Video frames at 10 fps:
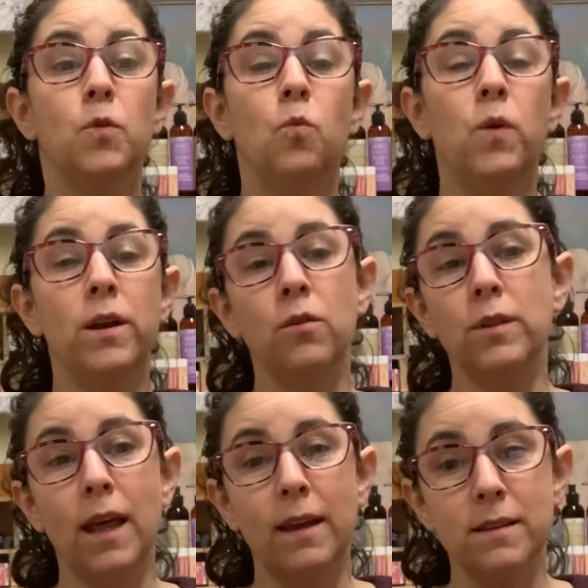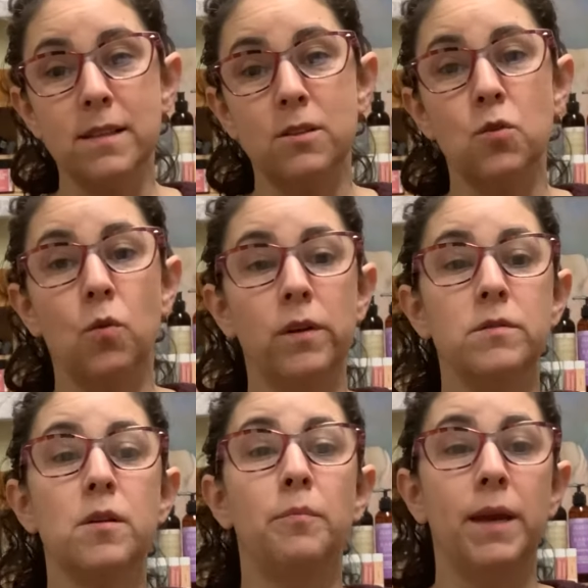We don't like essential
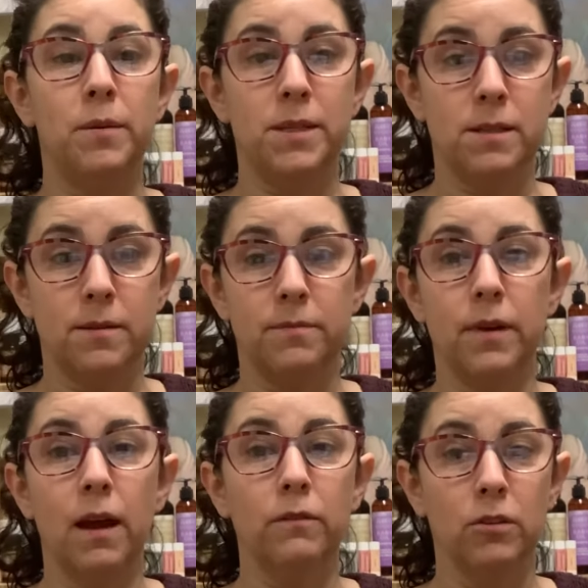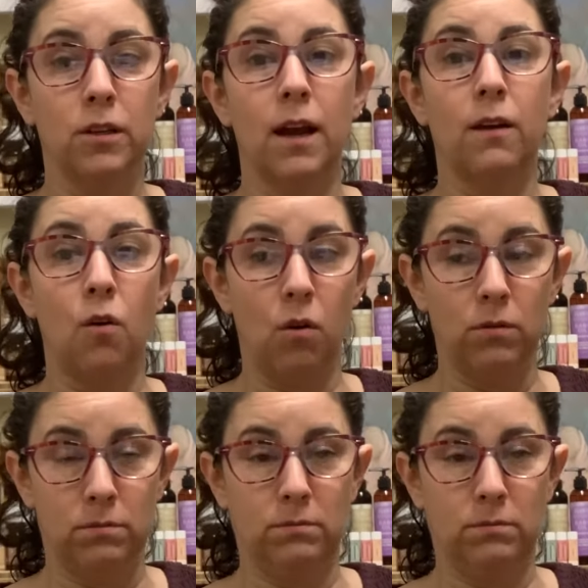oils on babies, ever, at all.